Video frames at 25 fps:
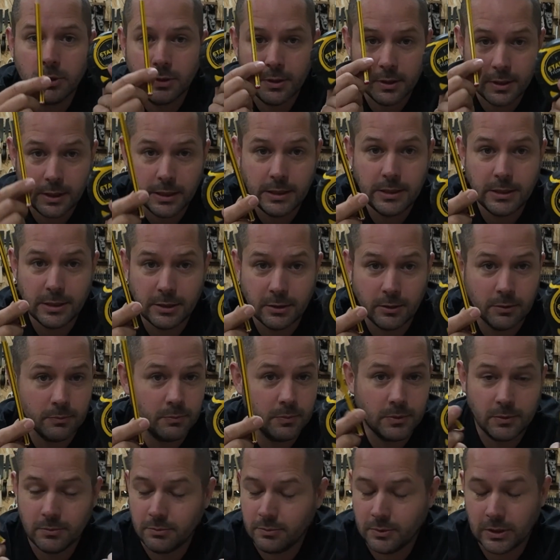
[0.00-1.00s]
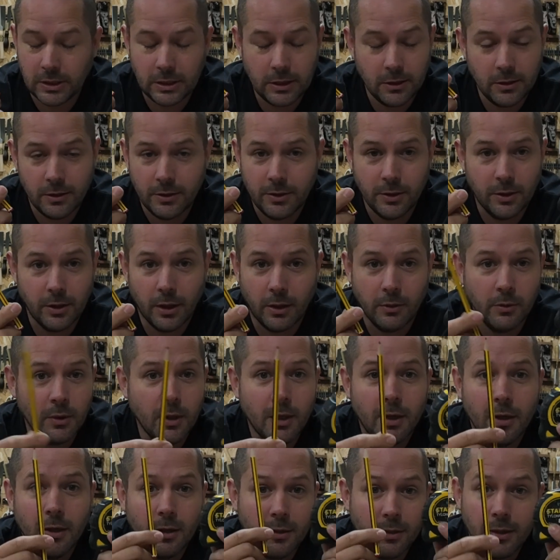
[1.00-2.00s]
These are, you know,
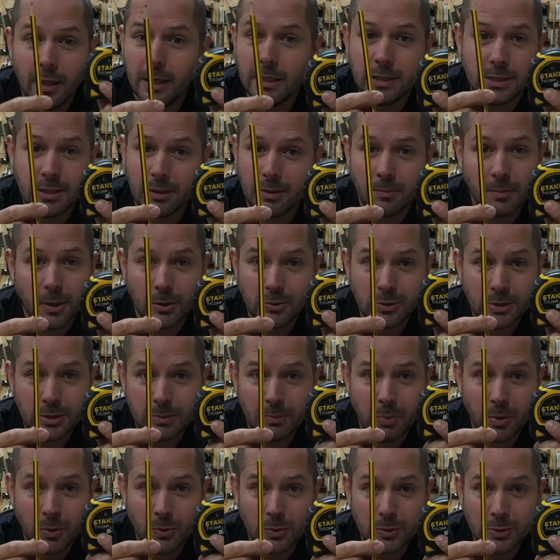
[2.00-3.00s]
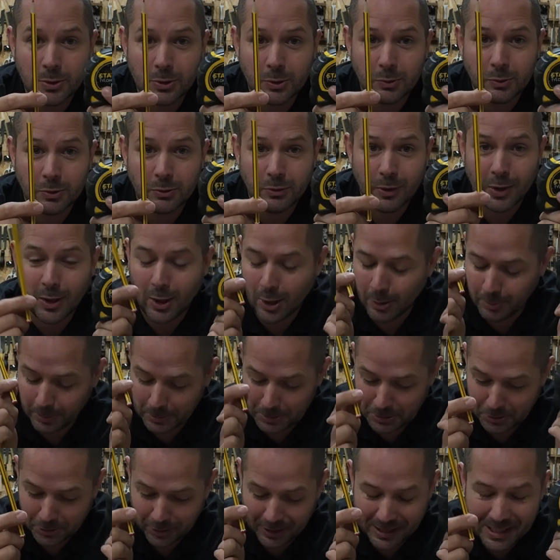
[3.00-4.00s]
these are the most important tools for
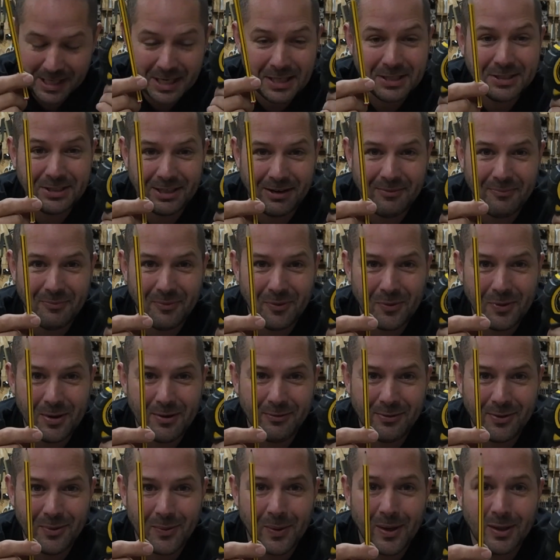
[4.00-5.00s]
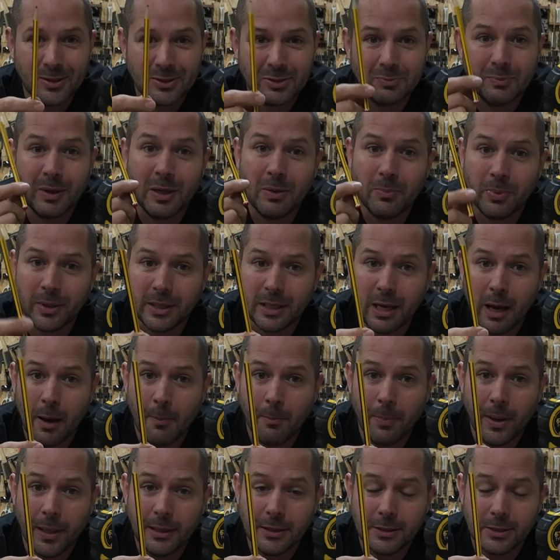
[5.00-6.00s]
carpentry in general, if you ask me. But yeah,
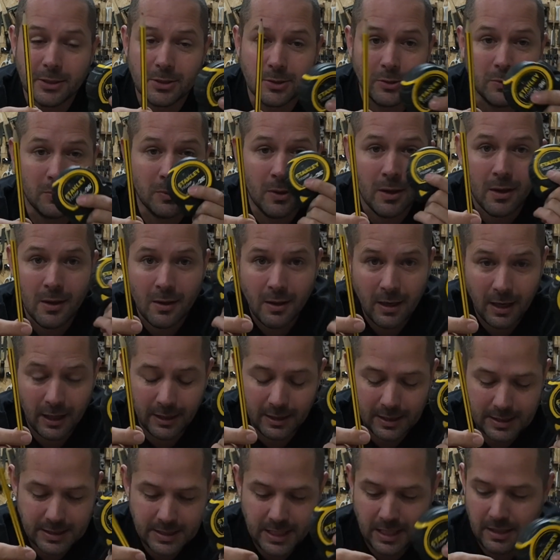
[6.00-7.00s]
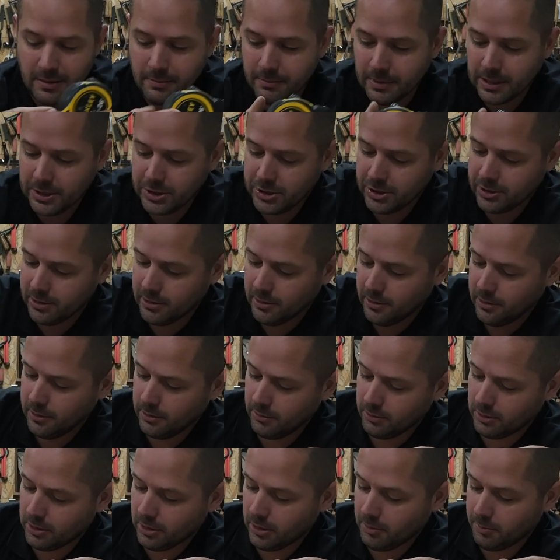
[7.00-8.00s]
pencil and a tape measure
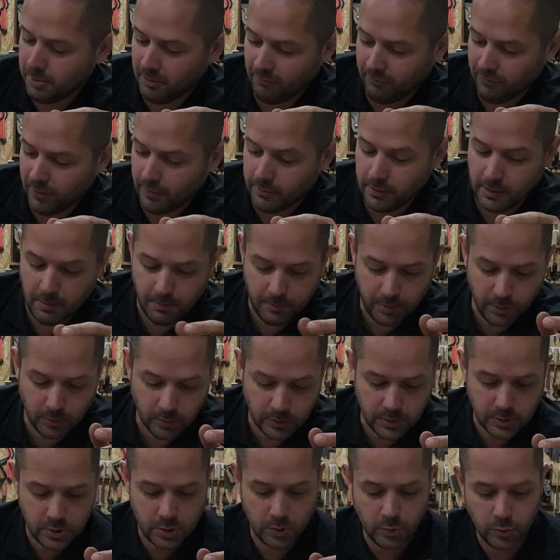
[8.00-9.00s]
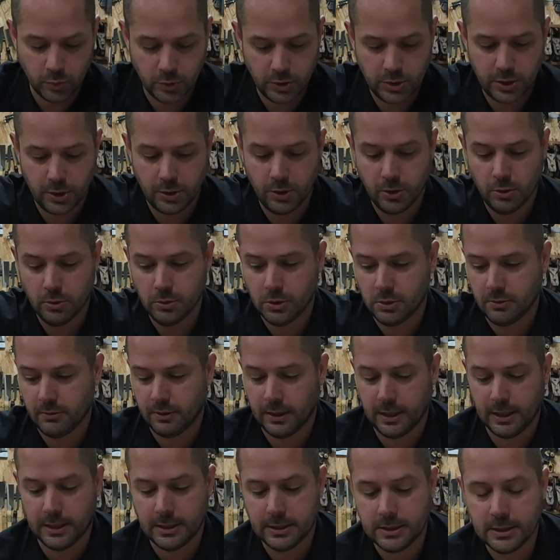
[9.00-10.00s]
are going to be very important tools to use for
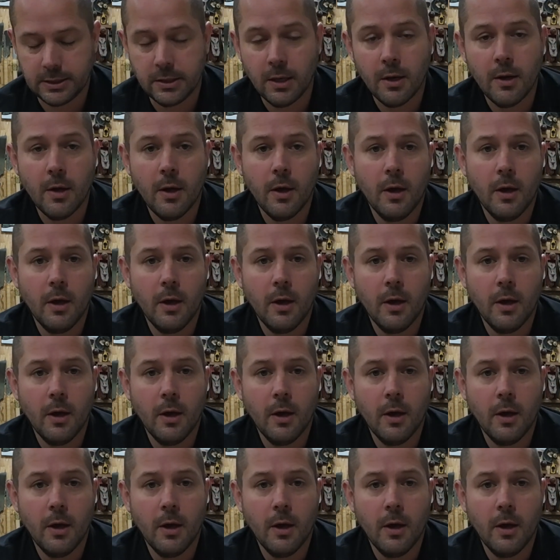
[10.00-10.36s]
this.